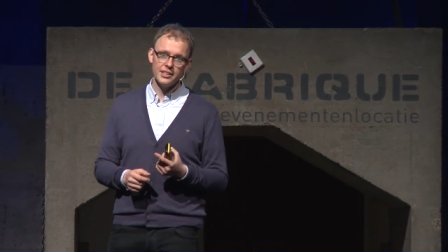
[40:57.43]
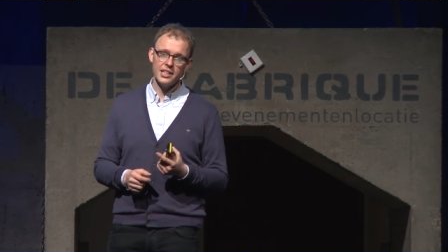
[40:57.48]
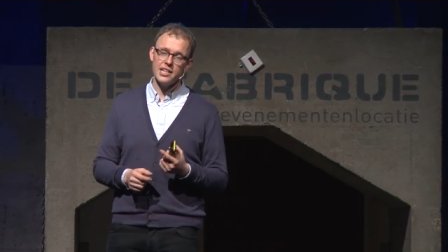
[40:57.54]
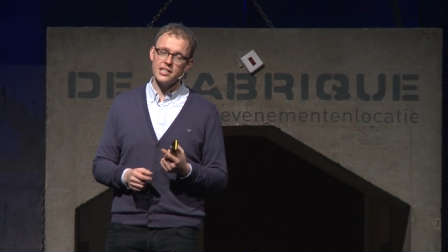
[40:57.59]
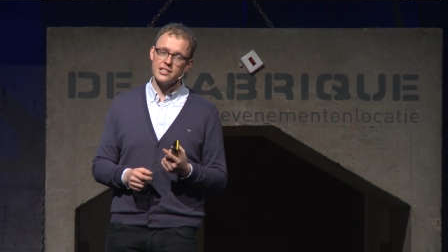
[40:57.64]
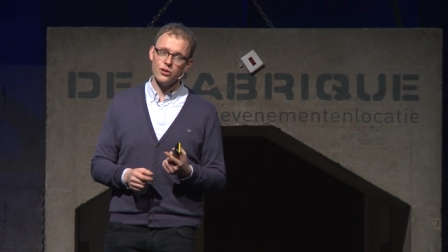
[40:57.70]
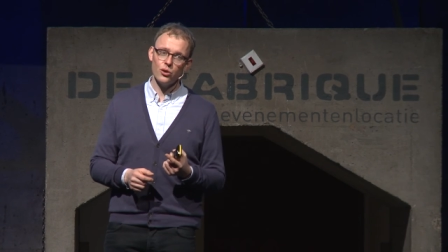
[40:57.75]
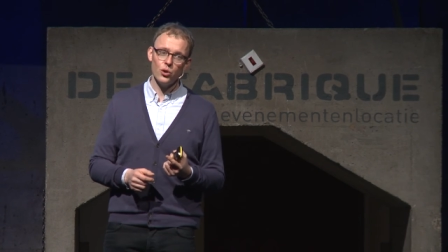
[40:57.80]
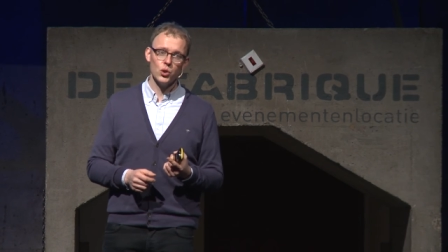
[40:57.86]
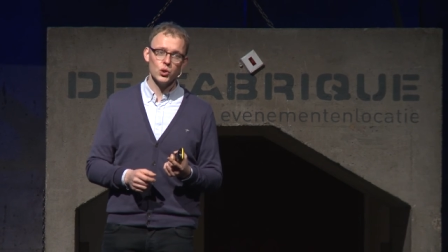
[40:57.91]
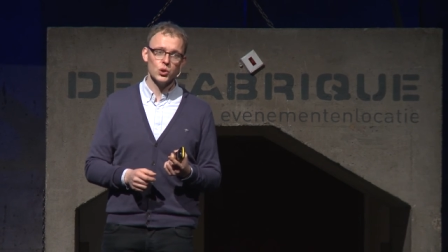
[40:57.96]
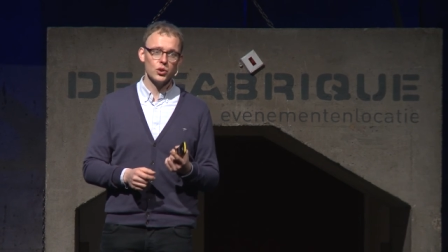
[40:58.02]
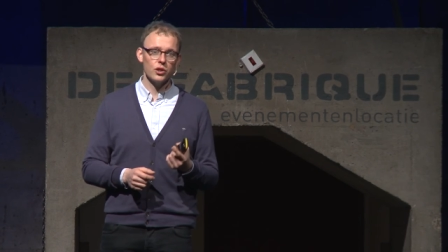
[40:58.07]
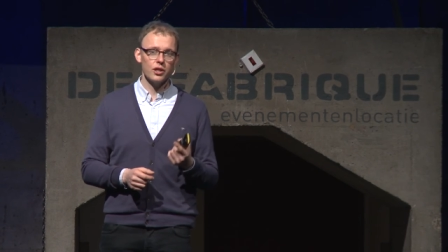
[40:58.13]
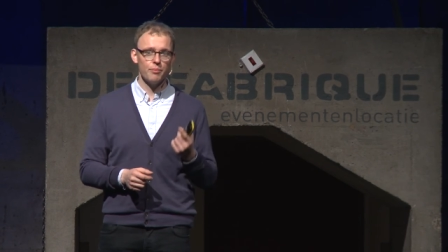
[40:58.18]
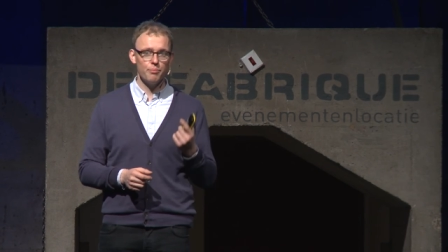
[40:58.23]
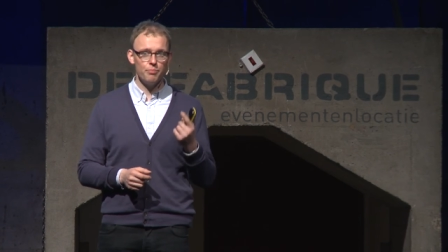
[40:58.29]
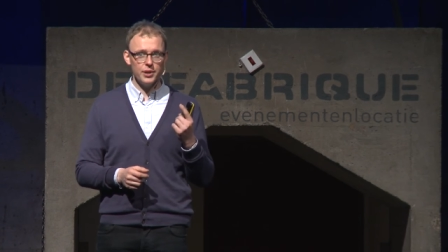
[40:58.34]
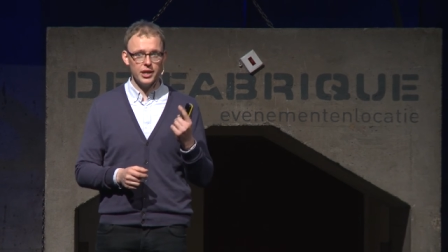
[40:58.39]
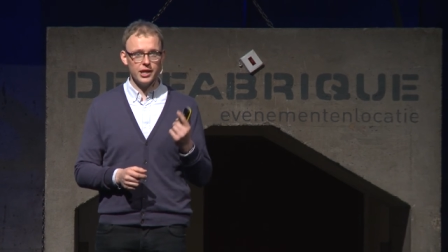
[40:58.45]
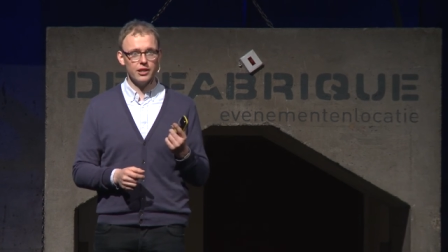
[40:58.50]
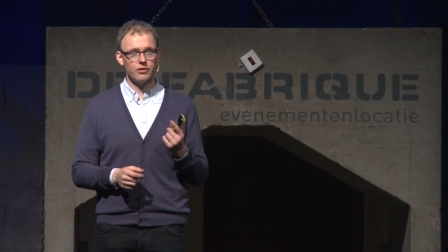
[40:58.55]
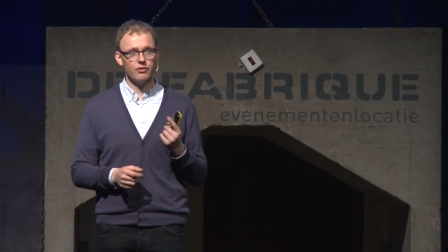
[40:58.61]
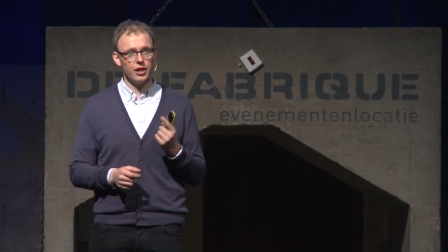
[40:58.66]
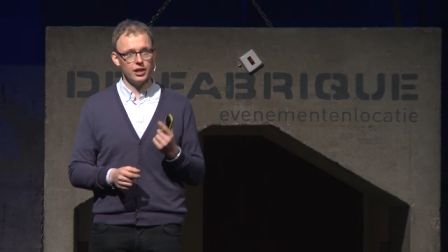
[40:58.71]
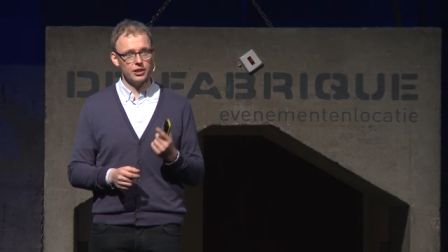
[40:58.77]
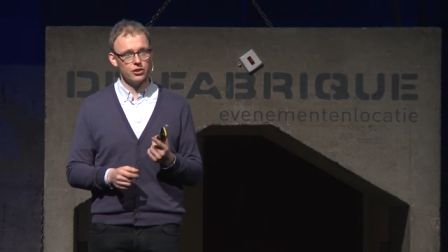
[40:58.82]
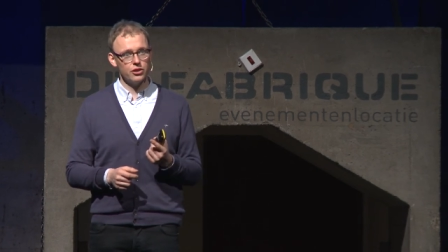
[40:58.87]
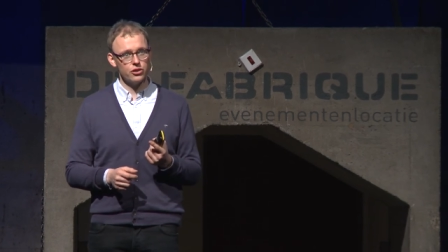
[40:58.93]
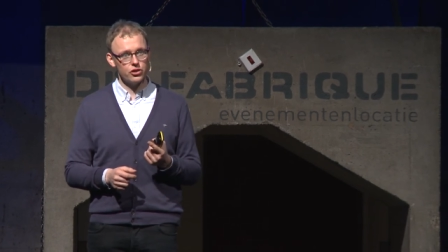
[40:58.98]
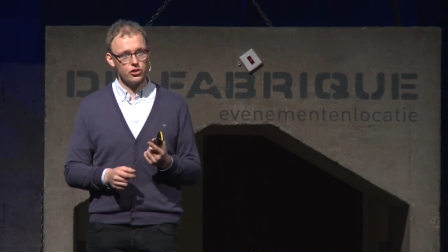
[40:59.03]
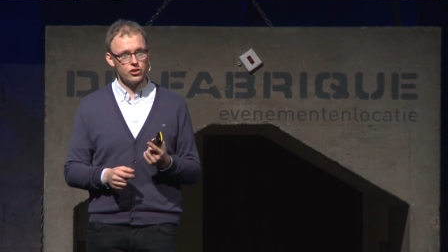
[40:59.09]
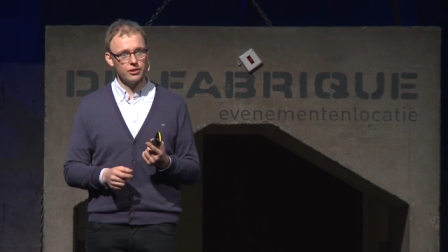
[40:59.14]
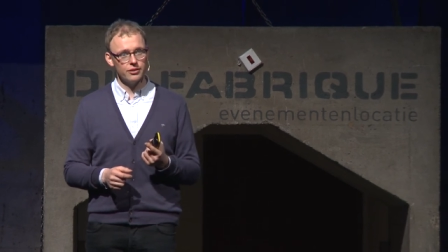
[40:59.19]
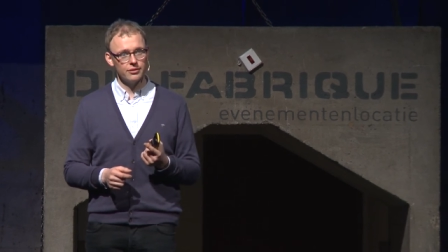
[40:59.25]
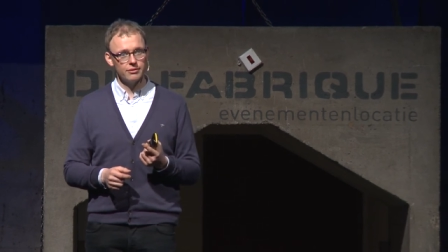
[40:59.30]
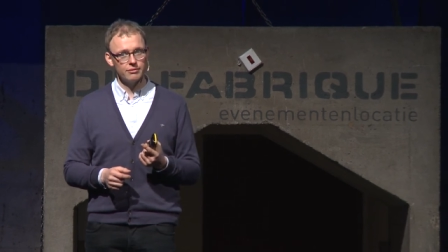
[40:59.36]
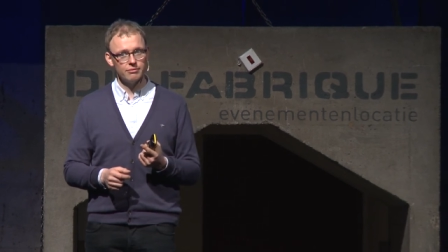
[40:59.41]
is also a big advantage